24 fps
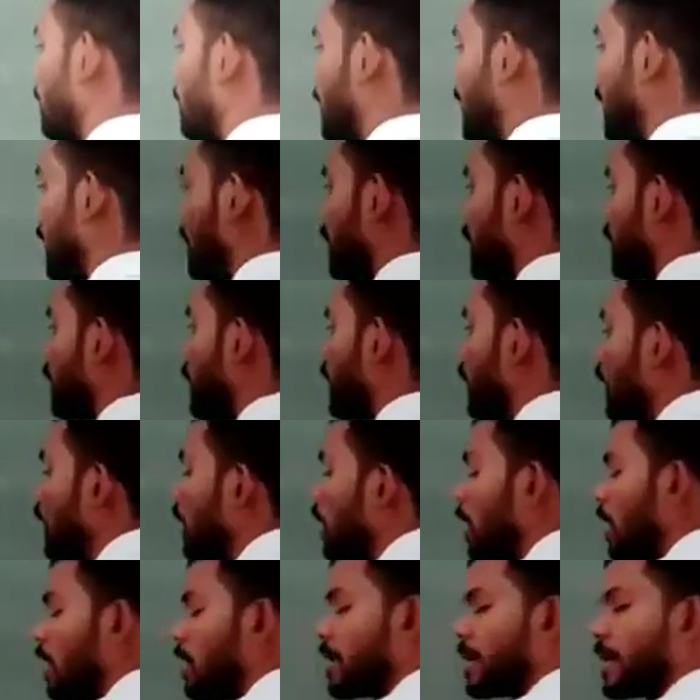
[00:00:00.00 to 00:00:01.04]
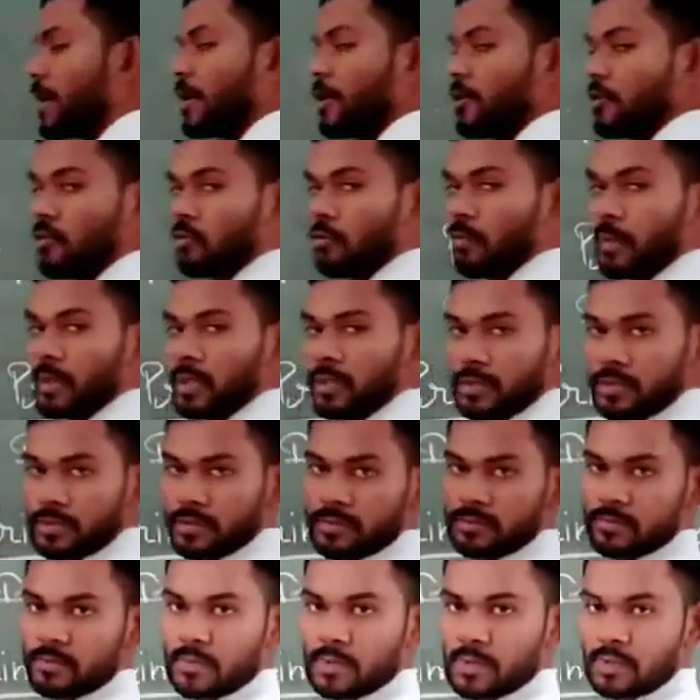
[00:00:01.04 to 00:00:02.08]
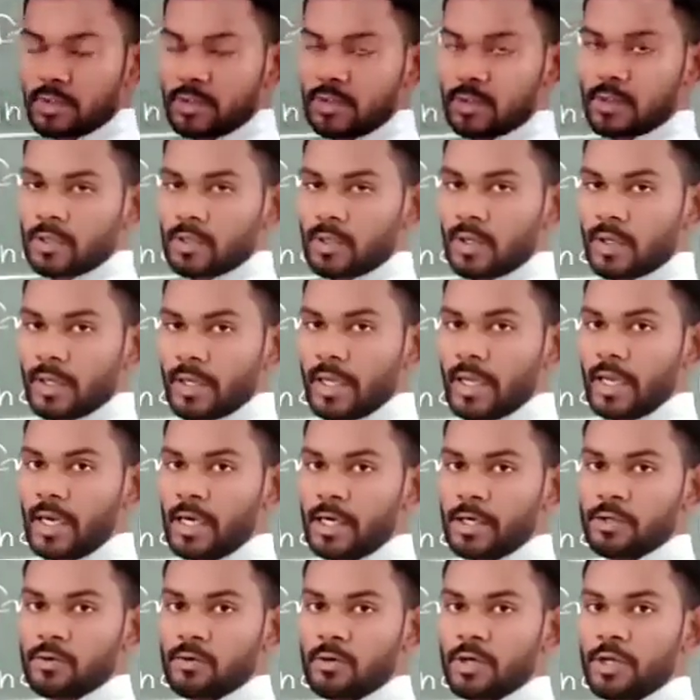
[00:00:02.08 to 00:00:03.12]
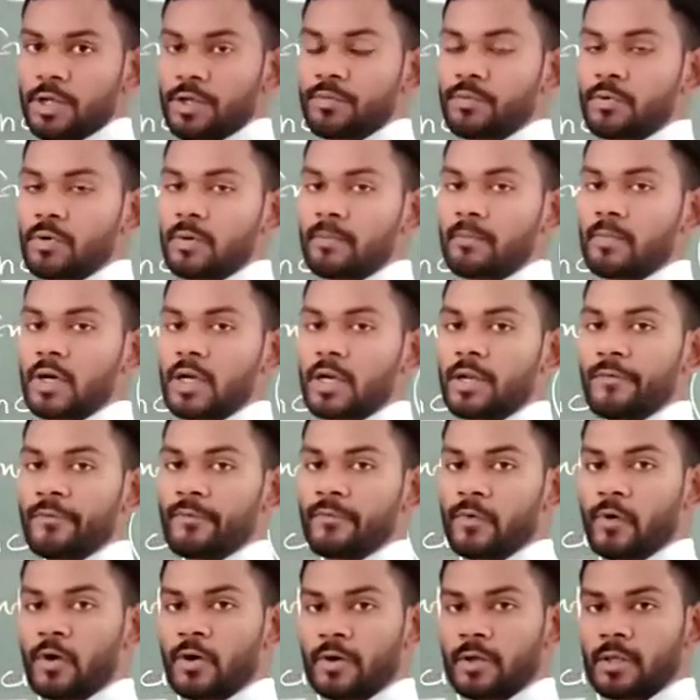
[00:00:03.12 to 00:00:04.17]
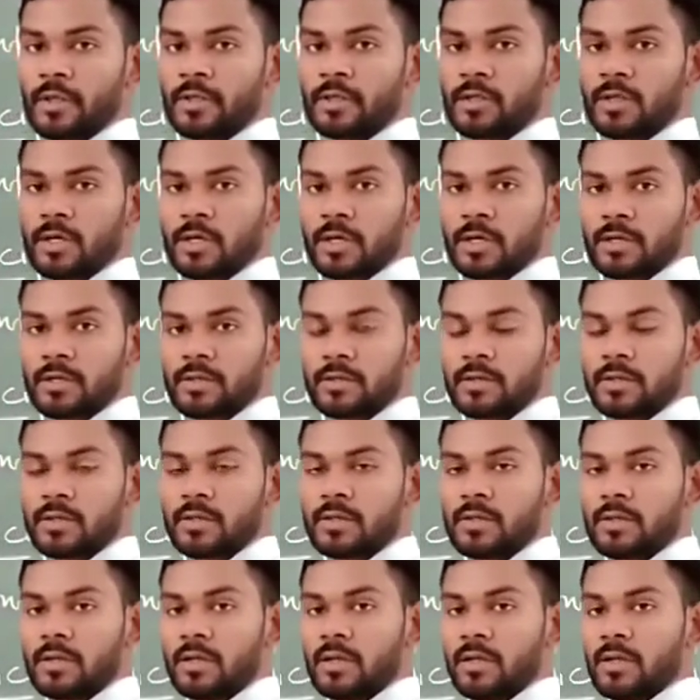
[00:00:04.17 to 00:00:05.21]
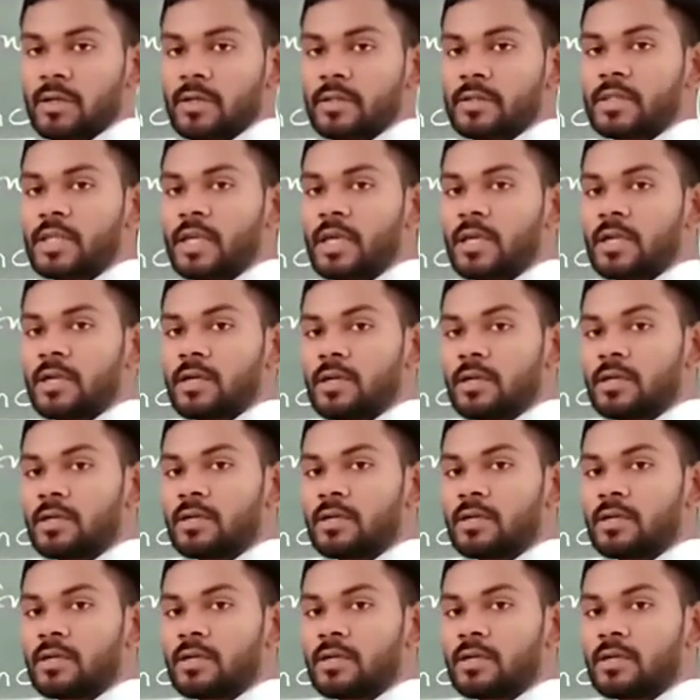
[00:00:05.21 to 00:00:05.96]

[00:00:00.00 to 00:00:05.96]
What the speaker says: paid 100 rupees, and you leave your money for a year, then